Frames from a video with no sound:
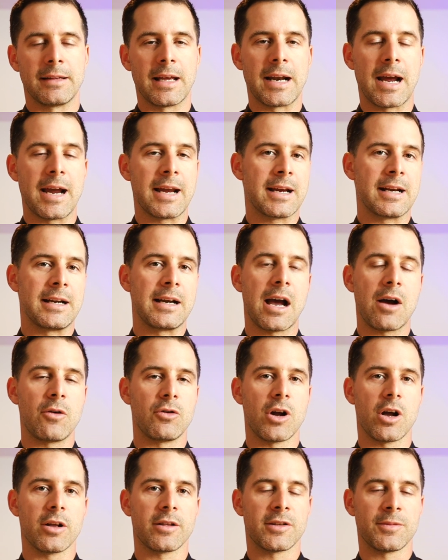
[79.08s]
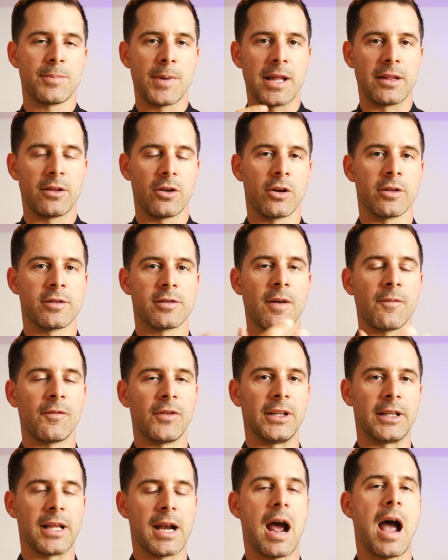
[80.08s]
that I can now not spend on
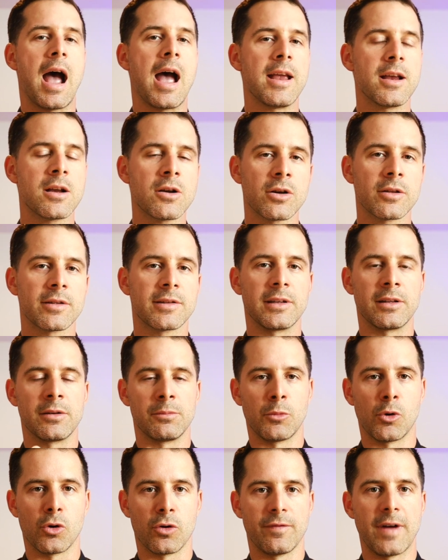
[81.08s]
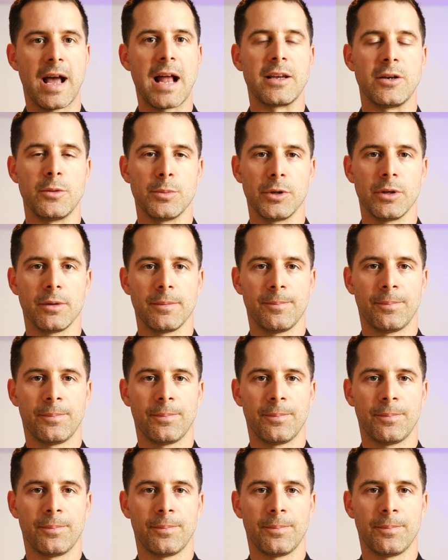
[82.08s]
something that I consider more valuable.